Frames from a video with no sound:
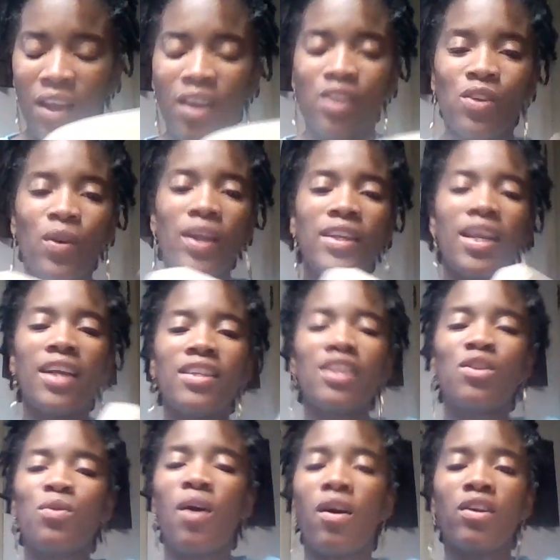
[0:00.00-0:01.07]
So he does this
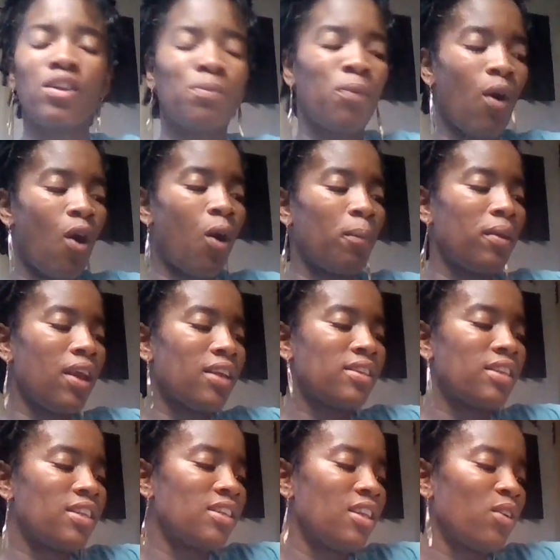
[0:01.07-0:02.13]
throughout his poem. He has
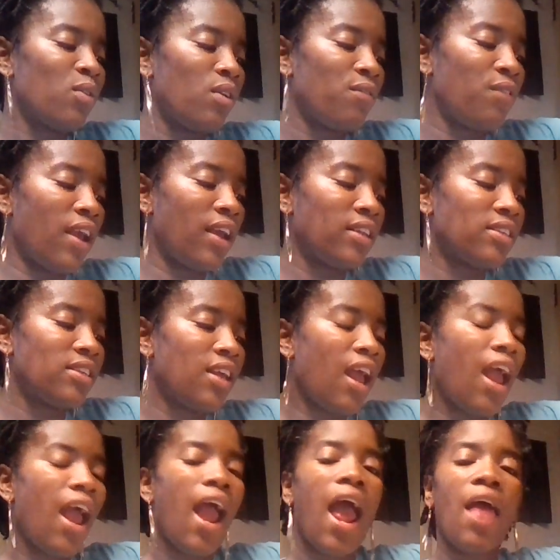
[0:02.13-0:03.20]
these little events,
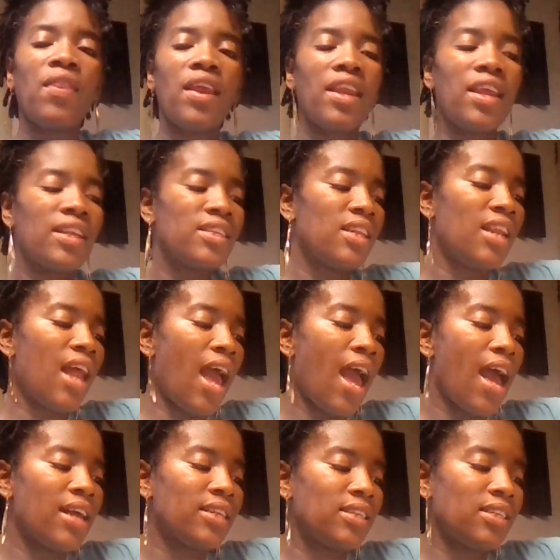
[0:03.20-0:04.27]
and then his
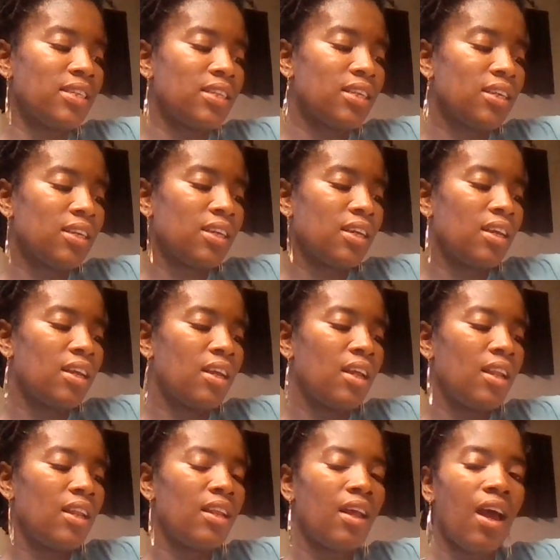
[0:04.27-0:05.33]
last
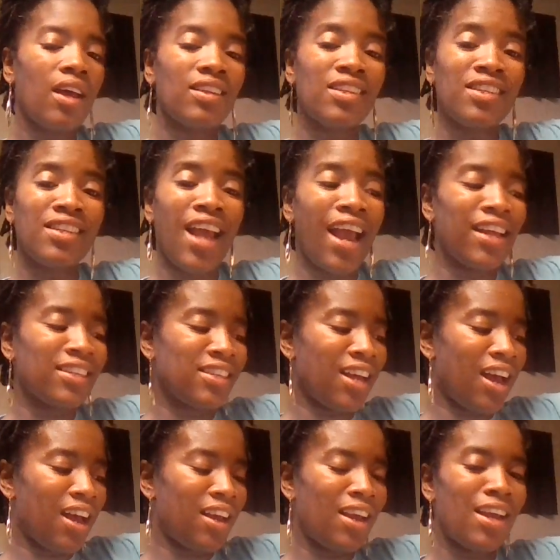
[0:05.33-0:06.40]

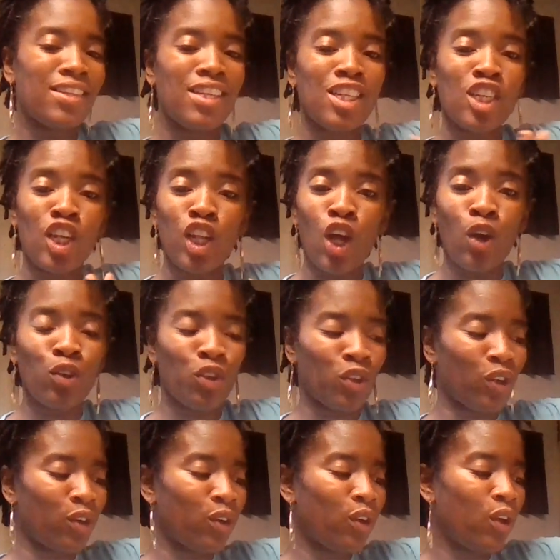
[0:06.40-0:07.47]
stanza is his
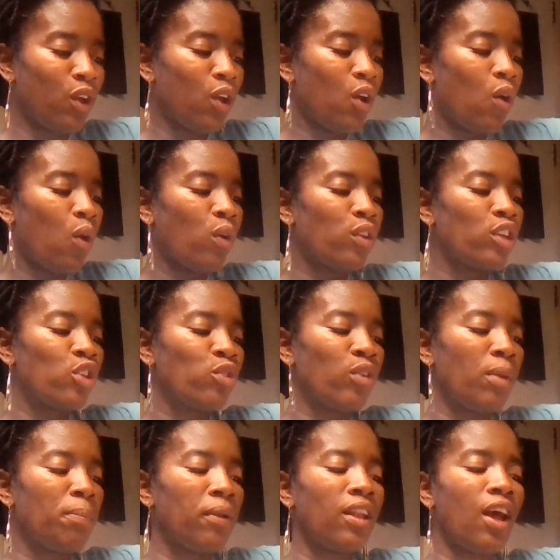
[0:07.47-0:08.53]
closure On the
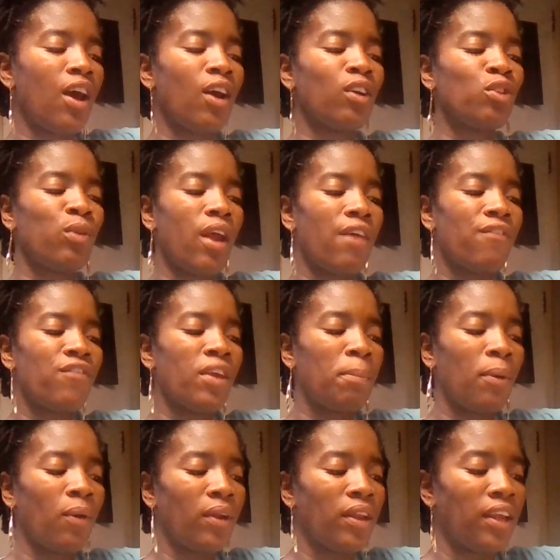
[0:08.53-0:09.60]
street below, traffic
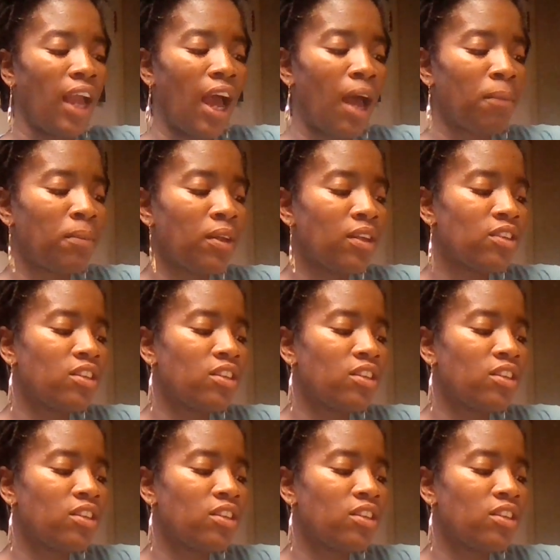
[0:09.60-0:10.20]
building up.